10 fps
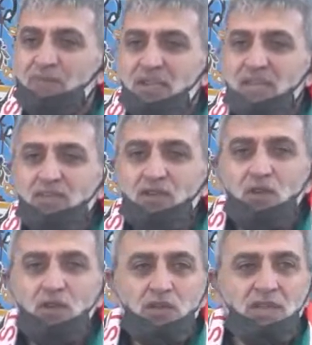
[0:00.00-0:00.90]
If
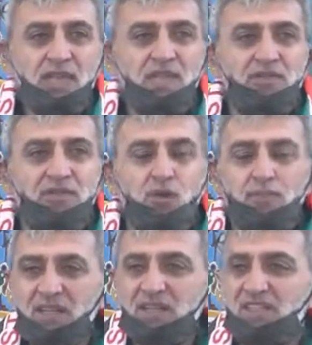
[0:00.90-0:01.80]
don't leave your
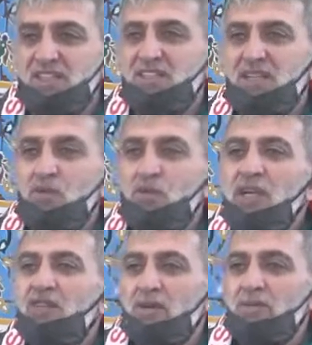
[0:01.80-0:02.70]
brother and sister
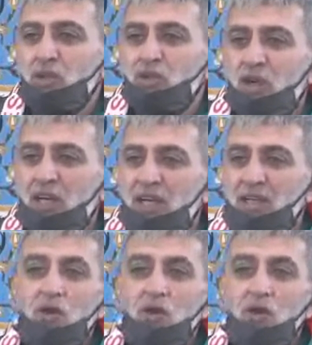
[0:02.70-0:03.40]
away from your dua.